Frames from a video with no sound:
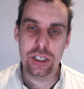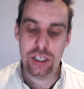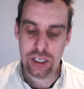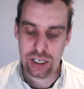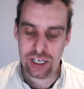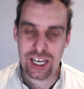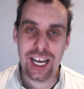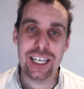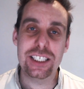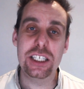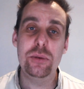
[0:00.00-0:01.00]
and
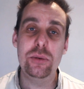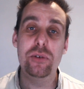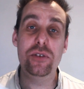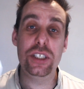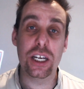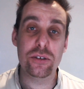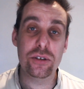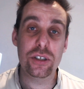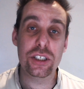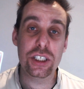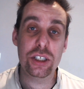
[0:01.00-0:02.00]
acting with
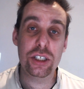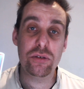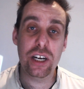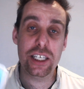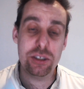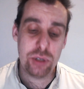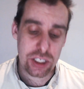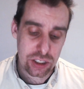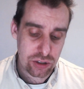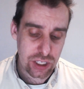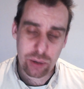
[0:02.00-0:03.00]
gentleness and grace. We can
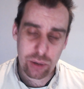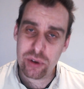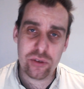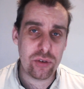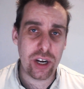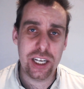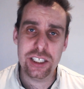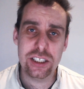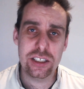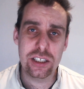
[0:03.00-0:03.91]
do that with grace.